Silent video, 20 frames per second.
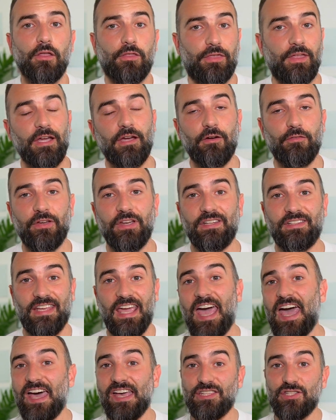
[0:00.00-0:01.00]
Think of it
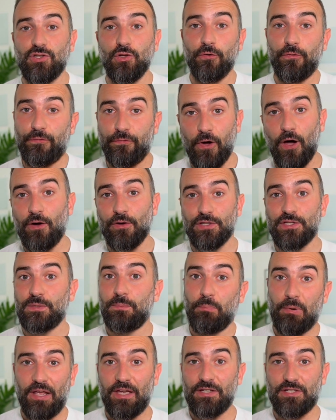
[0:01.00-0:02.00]
as the FOSS
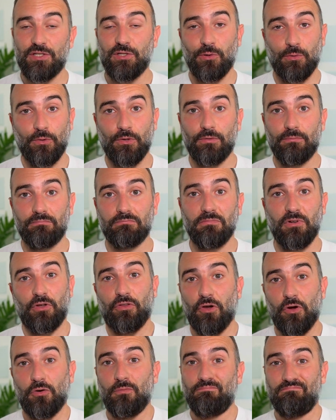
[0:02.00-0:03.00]
Play Store.
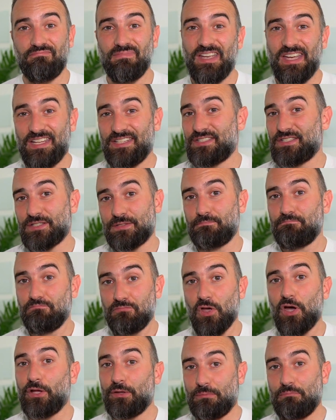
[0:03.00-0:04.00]
Although it's
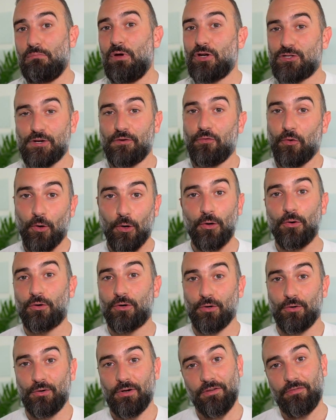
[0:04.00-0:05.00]
not much of a
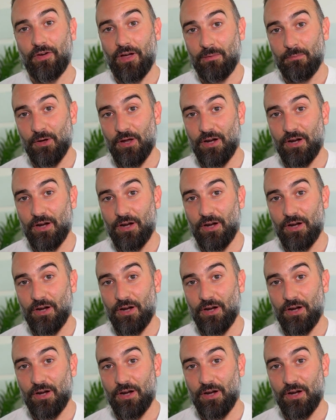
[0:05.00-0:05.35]
looker if I'm